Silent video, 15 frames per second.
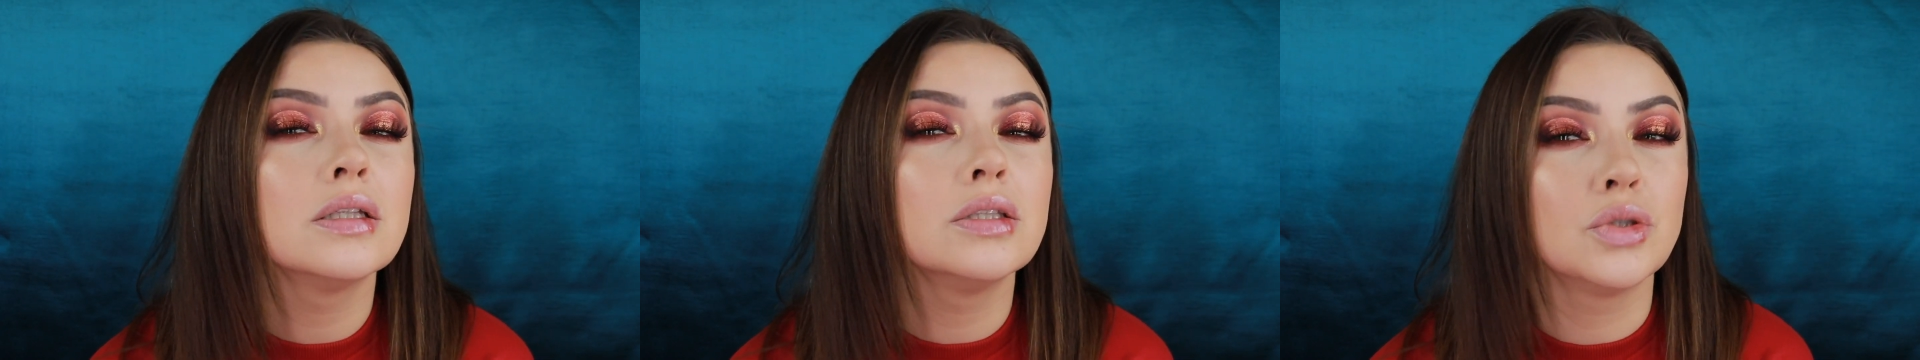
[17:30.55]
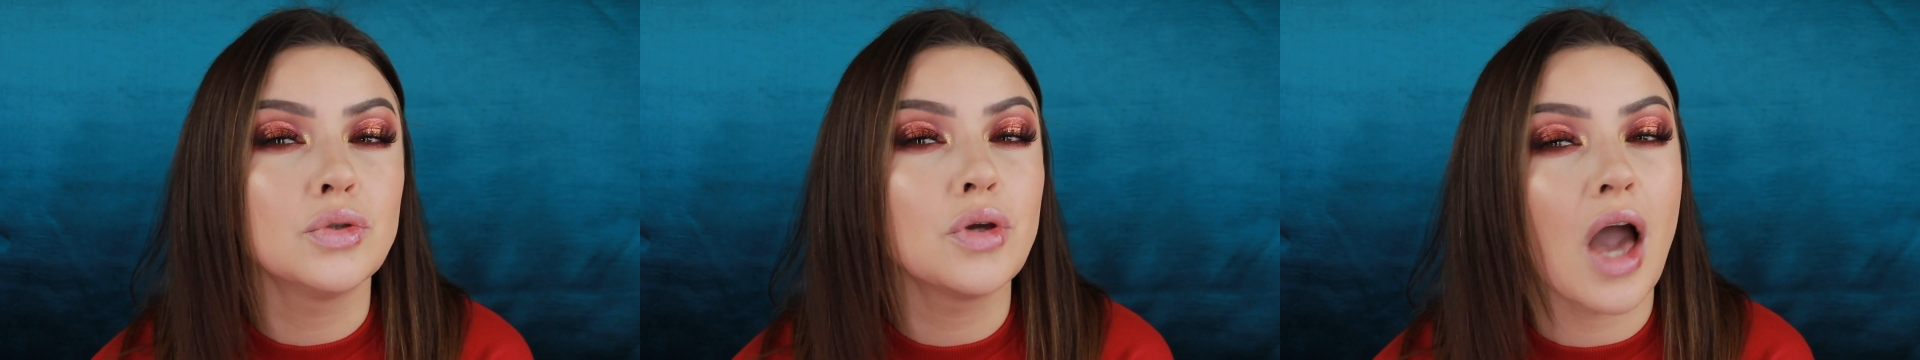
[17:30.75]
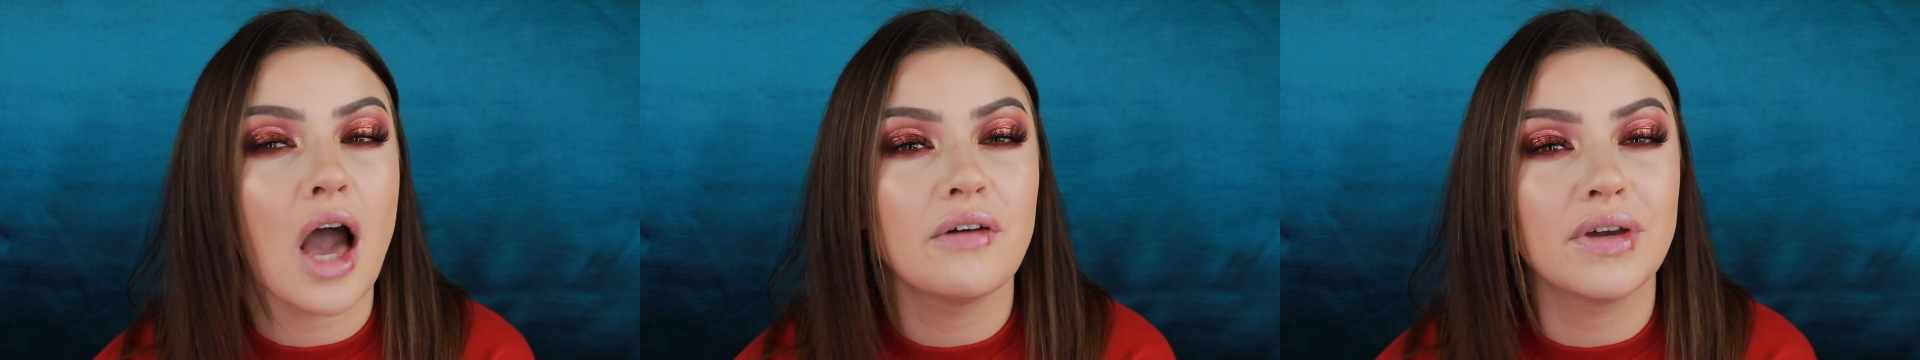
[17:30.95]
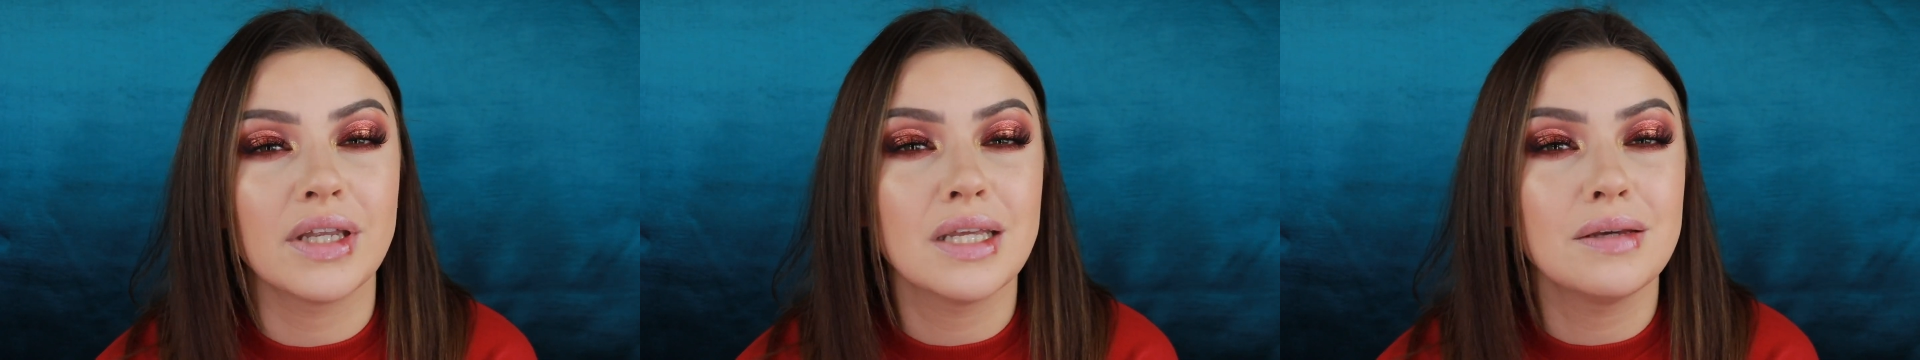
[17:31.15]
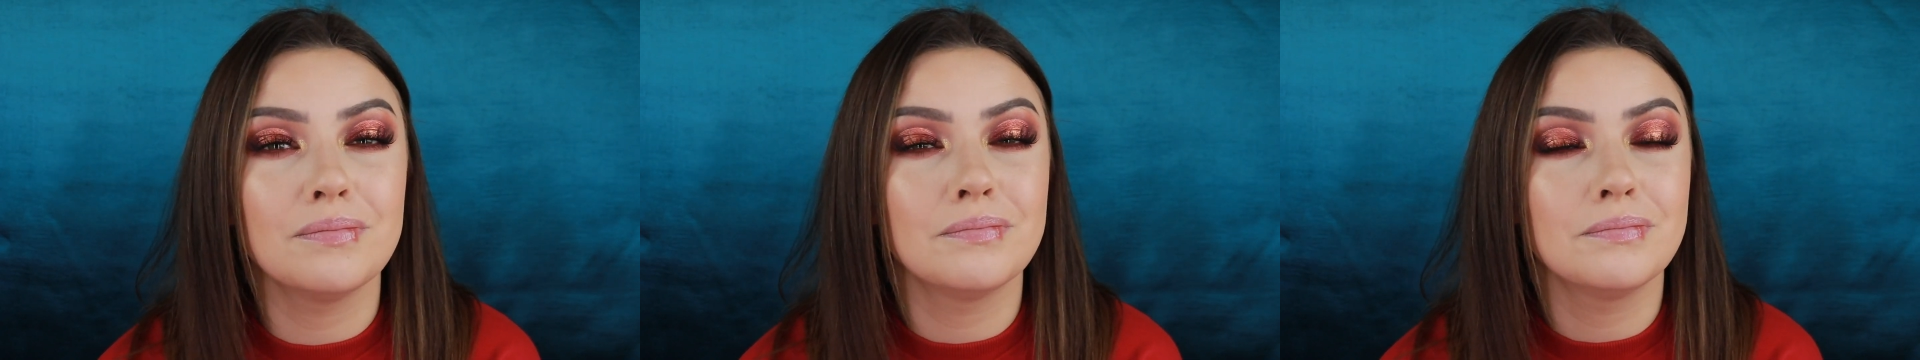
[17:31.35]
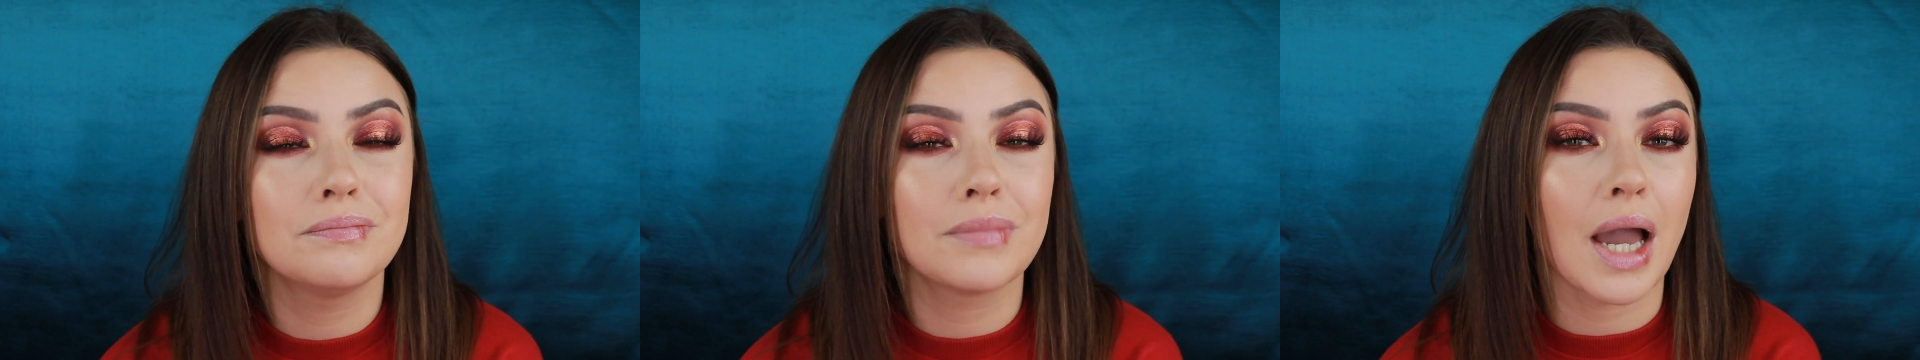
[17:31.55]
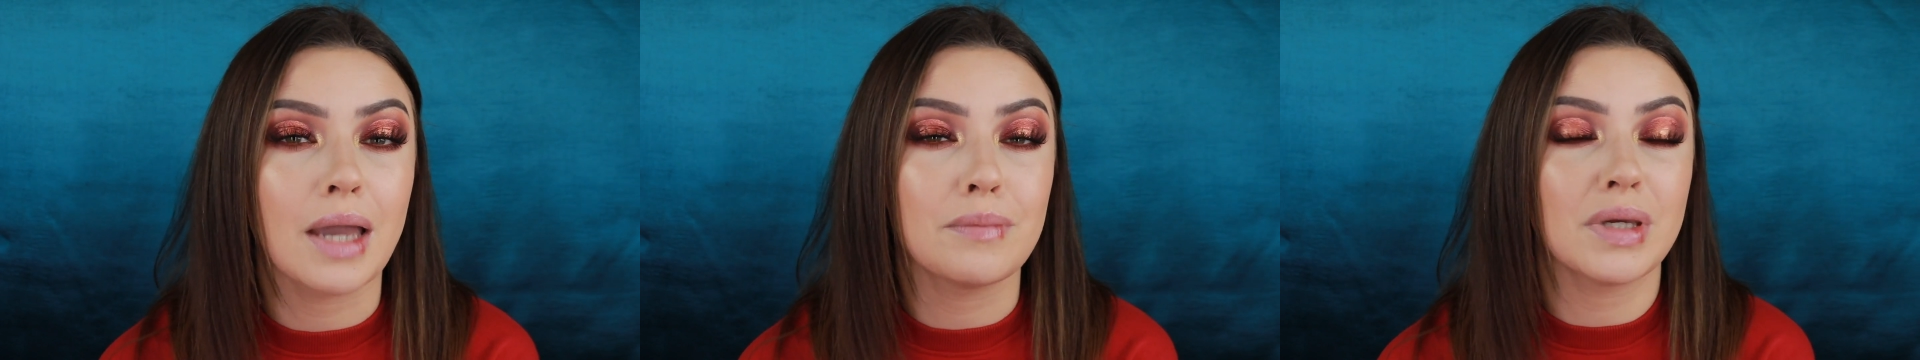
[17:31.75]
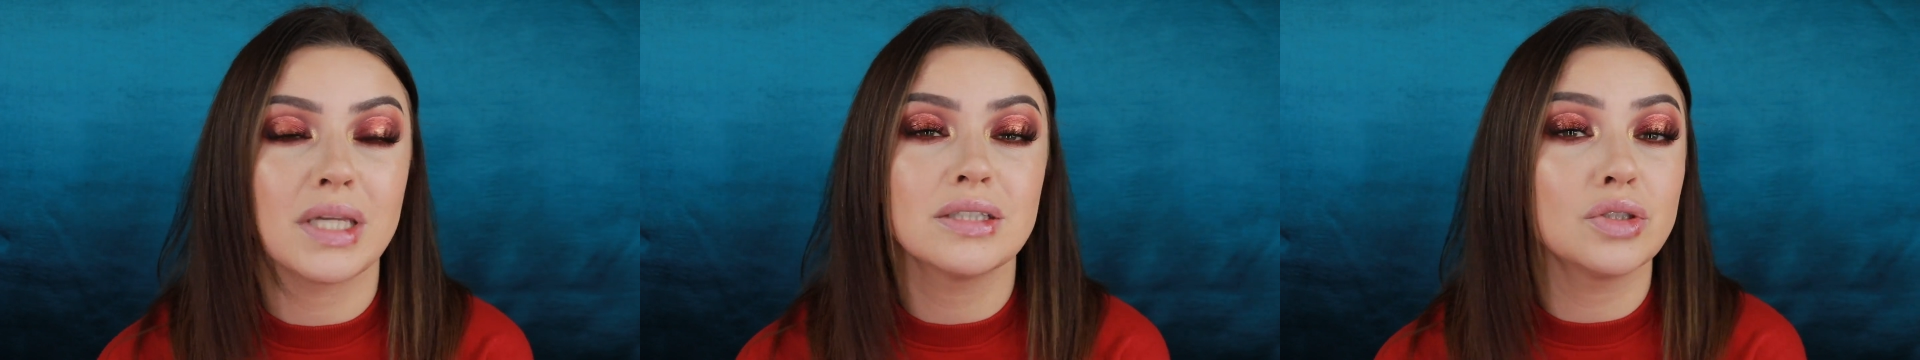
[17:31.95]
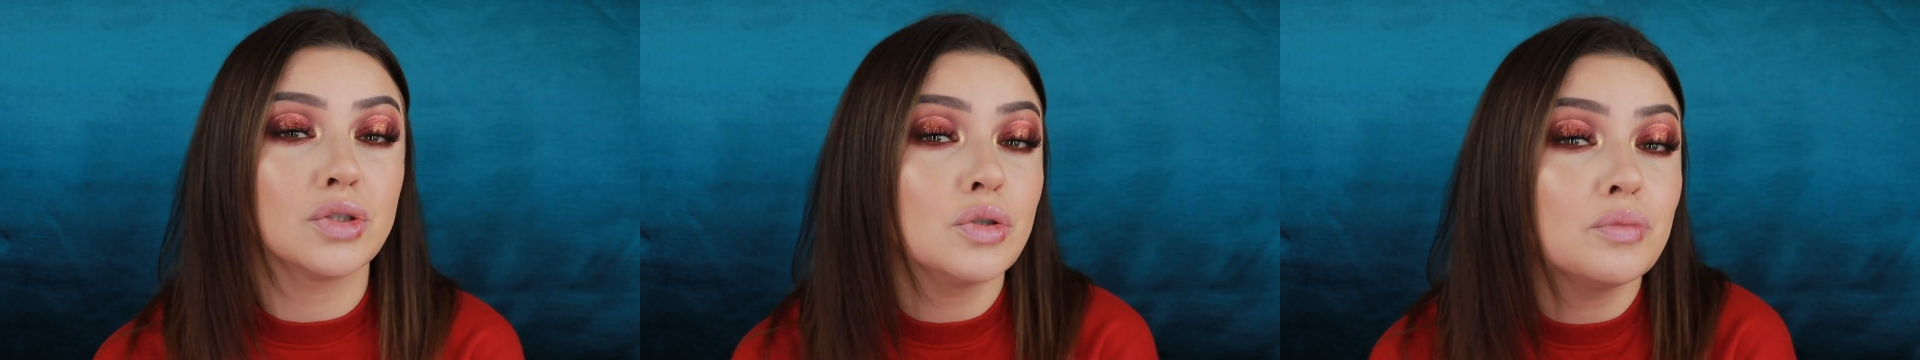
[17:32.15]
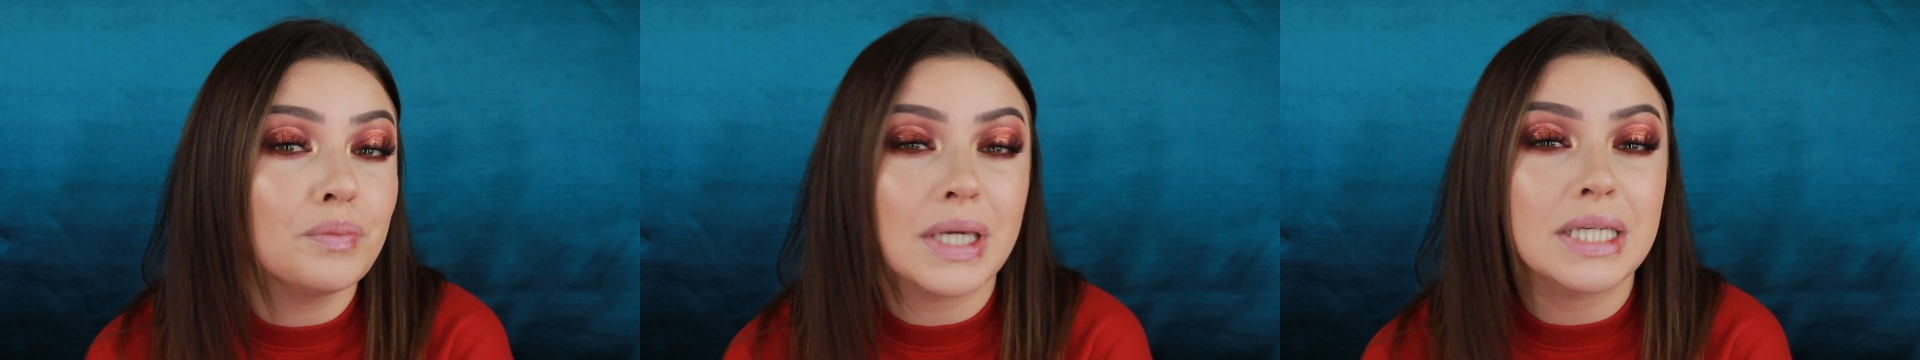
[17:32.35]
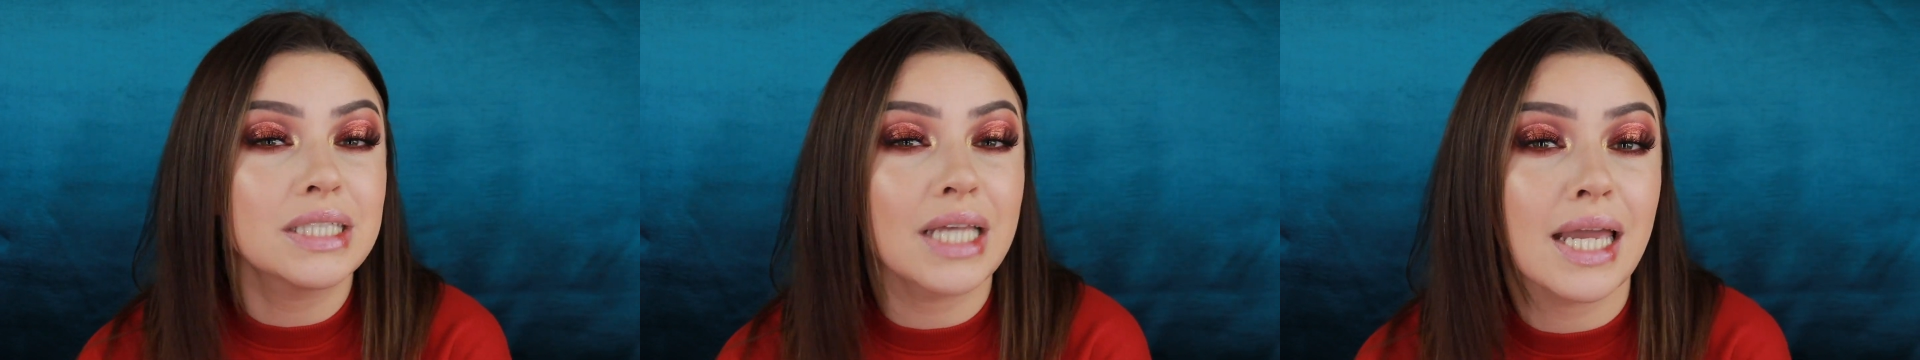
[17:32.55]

Do you have any, do you pick